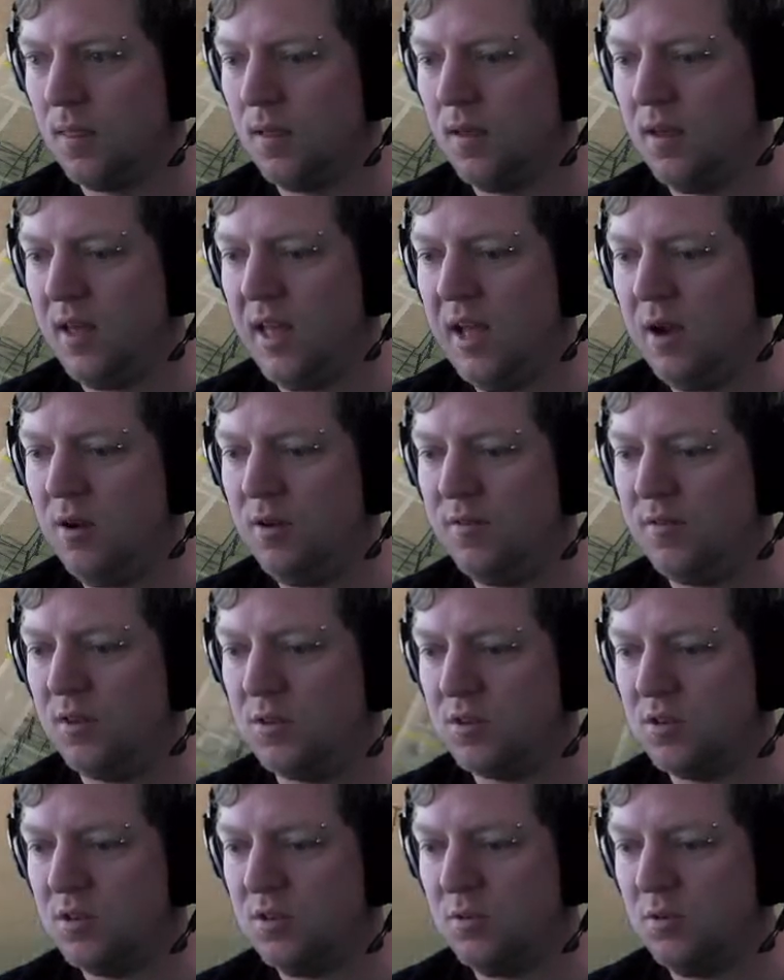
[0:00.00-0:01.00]
How have you
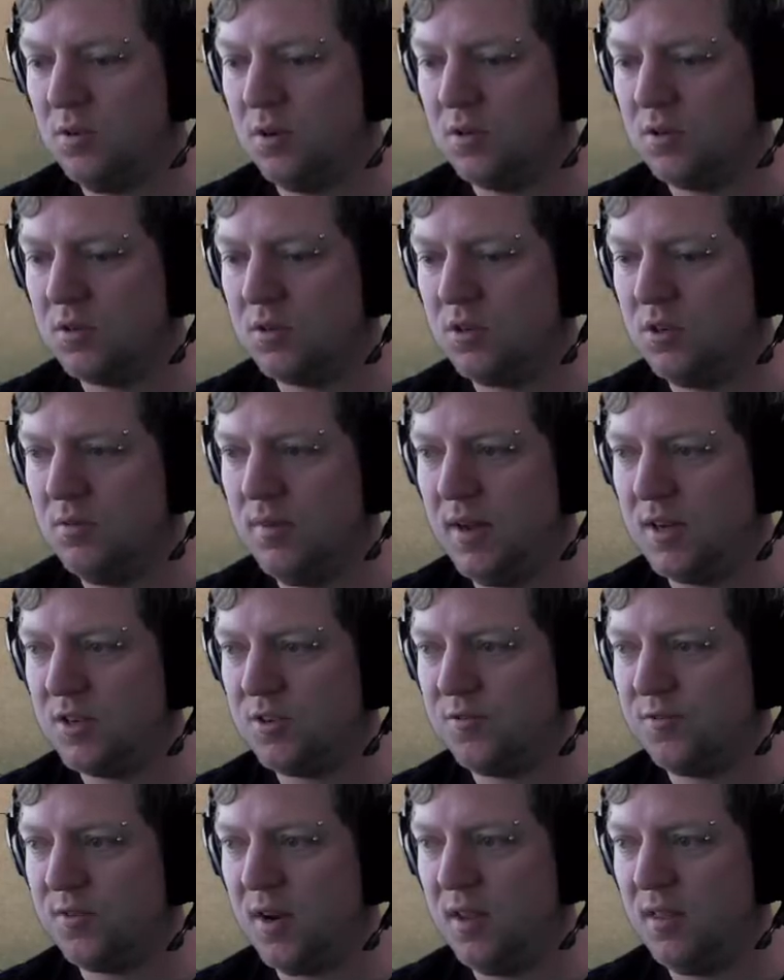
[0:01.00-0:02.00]
still got too
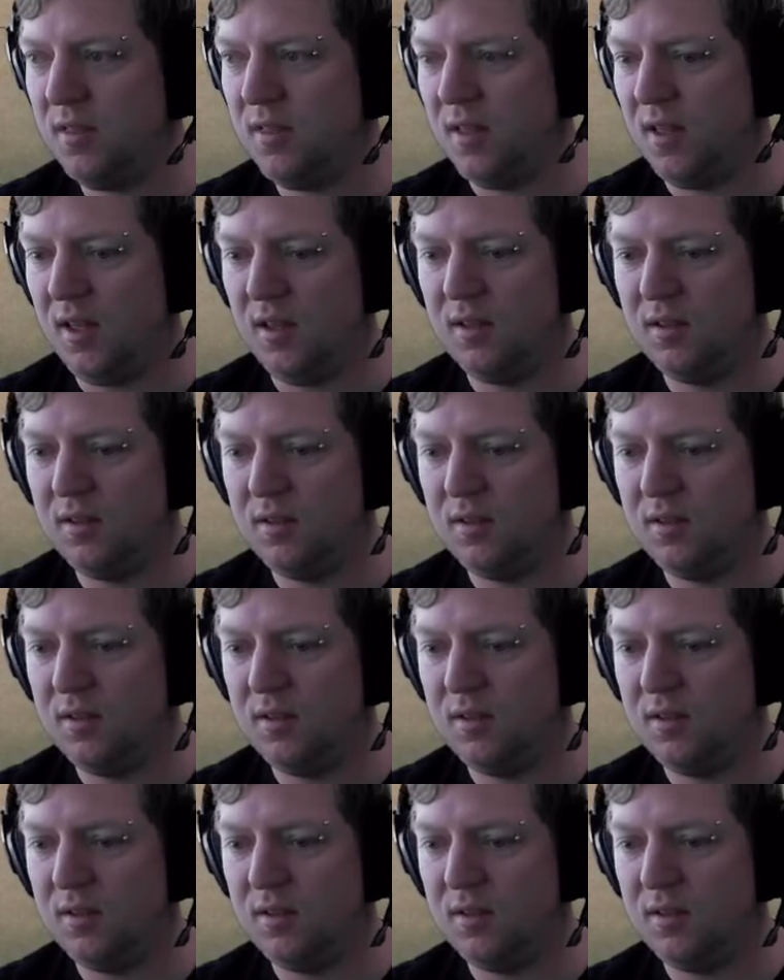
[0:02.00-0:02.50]
much freight there?